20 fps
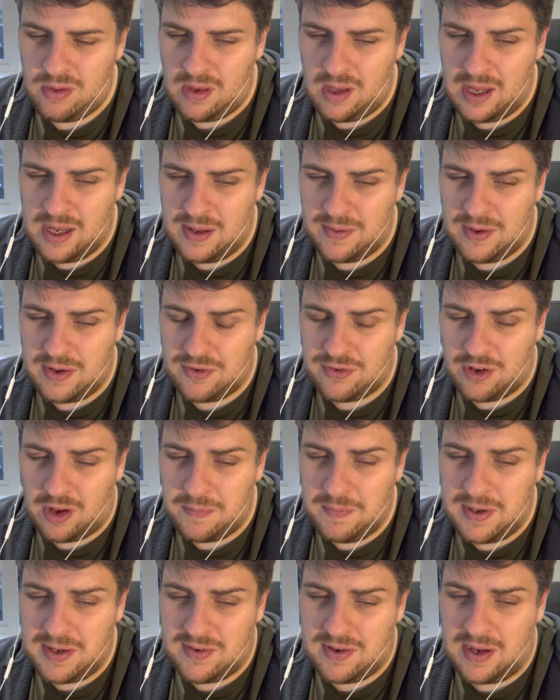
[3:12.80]
Uh, there's so
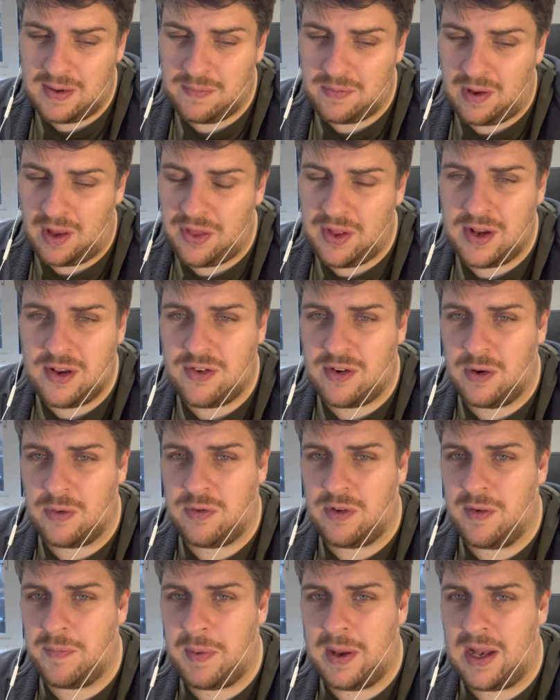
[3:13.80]
many teams. I think
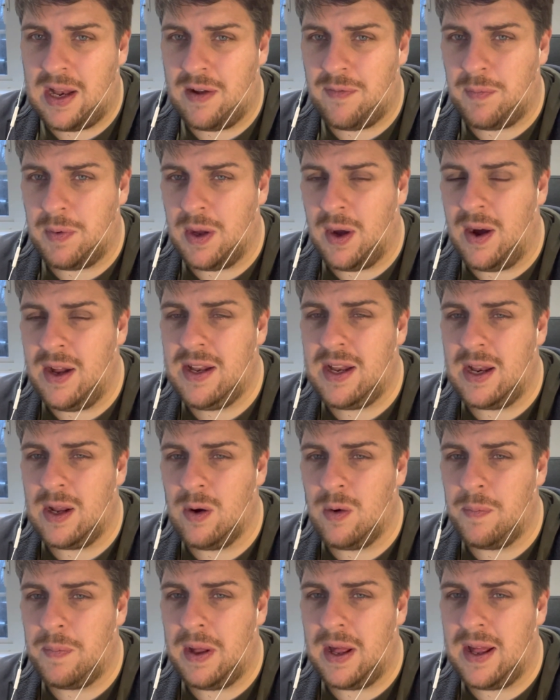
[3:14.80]
Chelsea have been left behind a
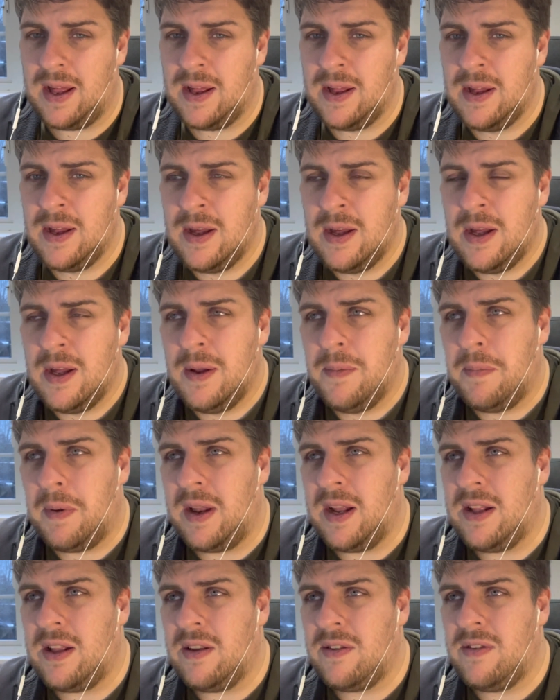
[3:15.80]
little bit. But
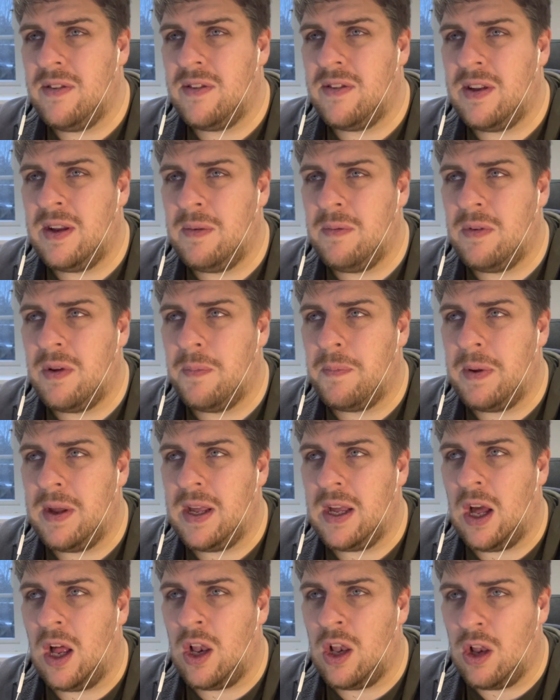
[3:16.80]
there doesn't seem to
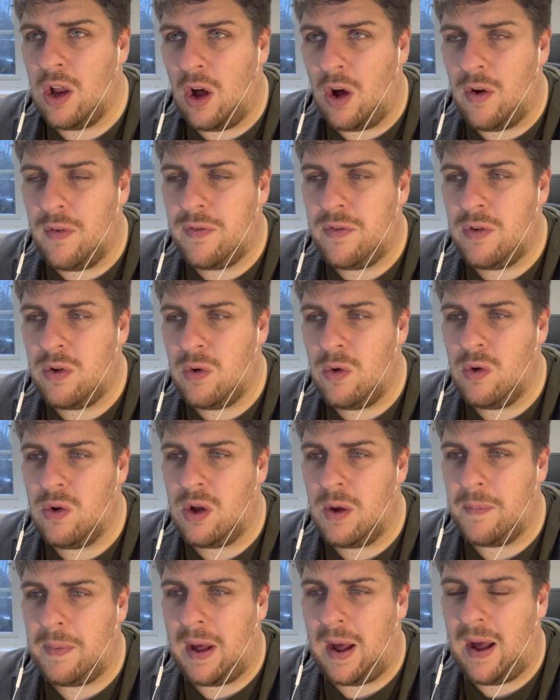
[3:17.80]
be a lot of talk
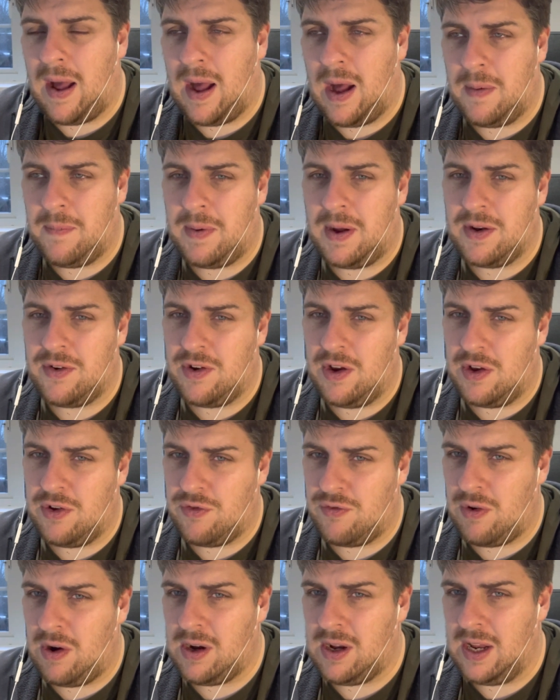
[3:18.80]
about how much they're
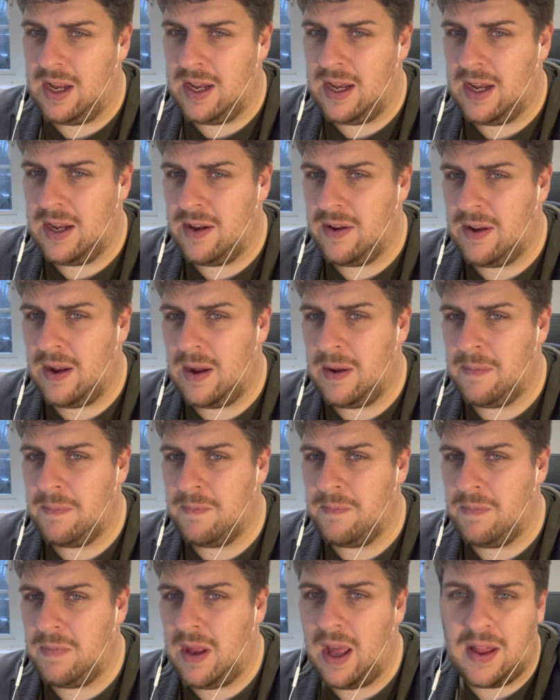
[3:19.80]
struggling. And, um,
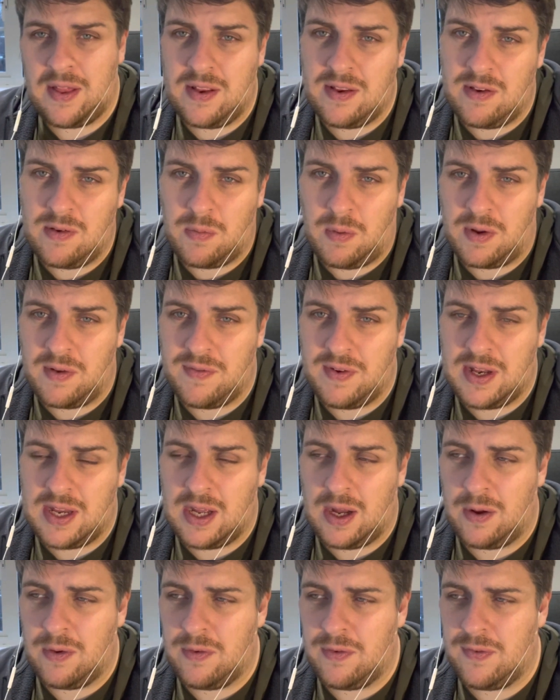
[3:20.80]
yeah, this is what the
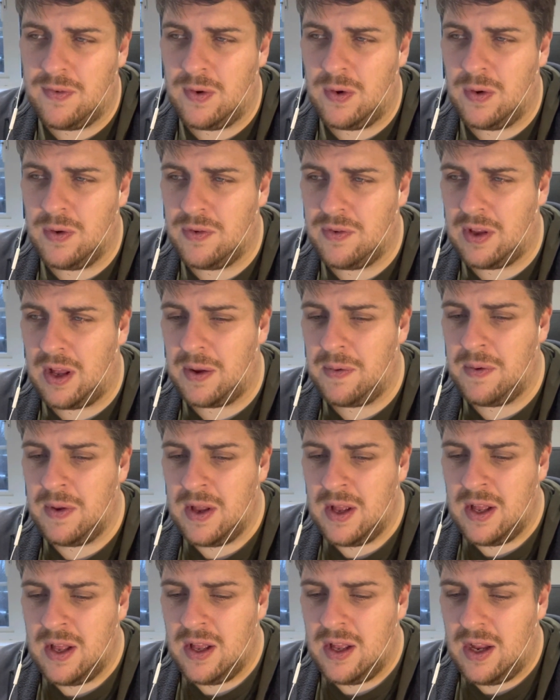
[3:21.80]
video's for. So, you
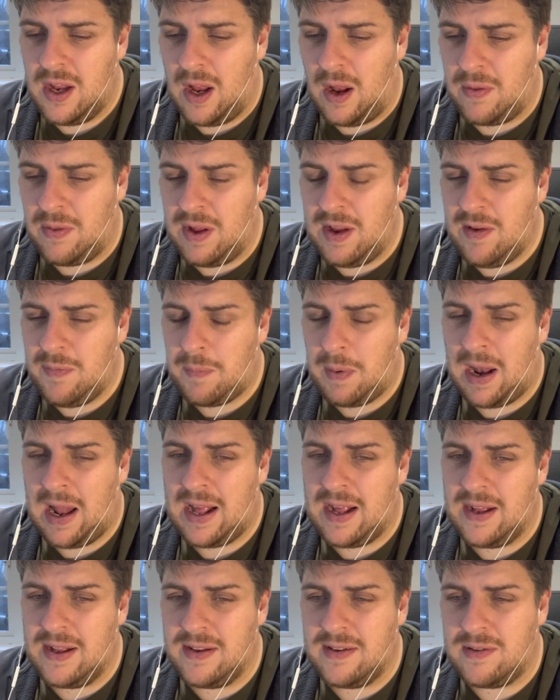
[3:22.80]
know, these
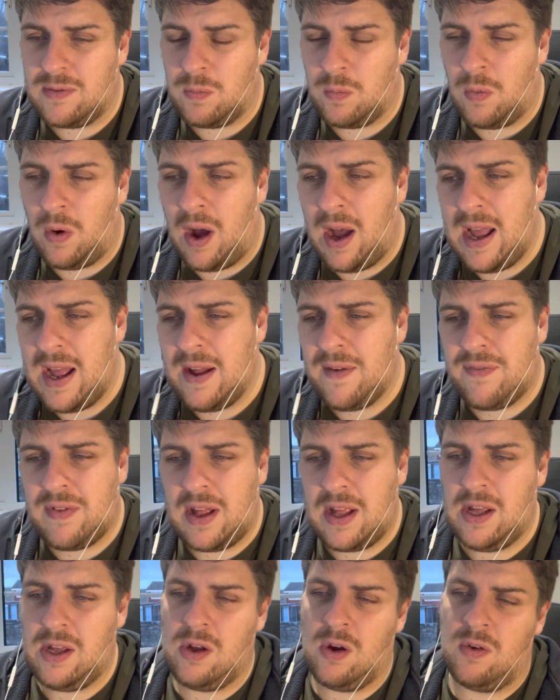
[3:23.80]
players, why have
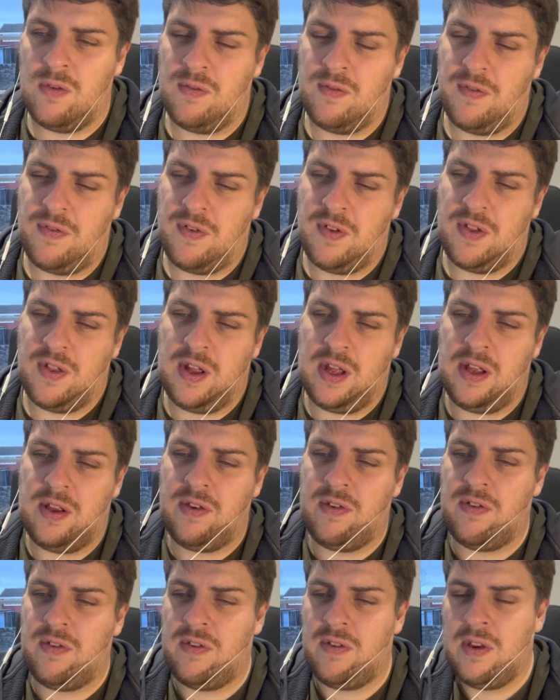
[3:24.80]
they gone for
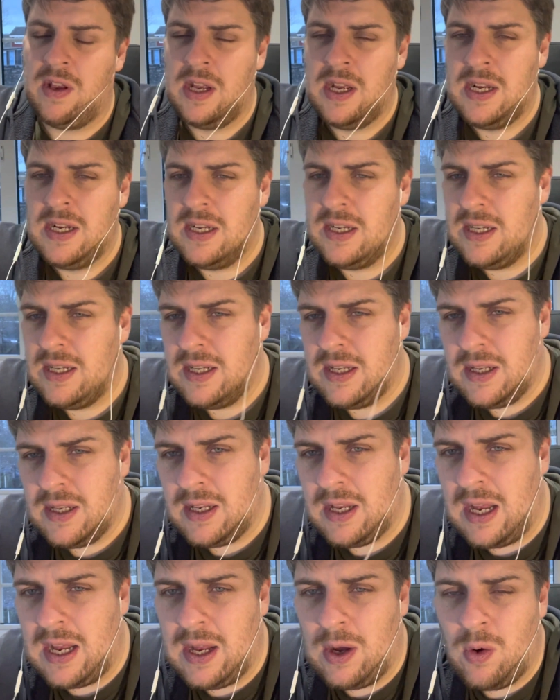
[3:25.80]
this?
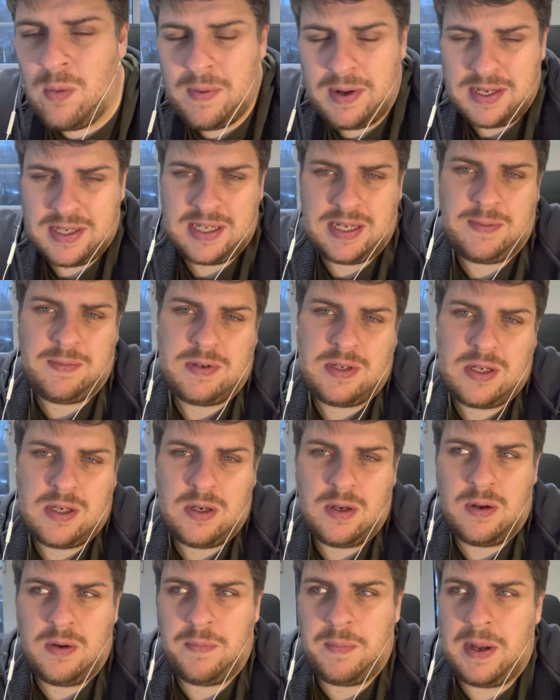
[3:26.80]
It almost seems
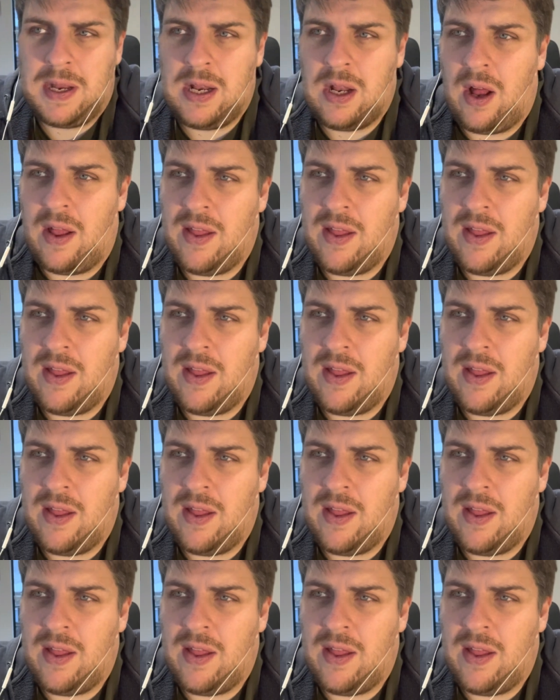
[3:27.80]
to be like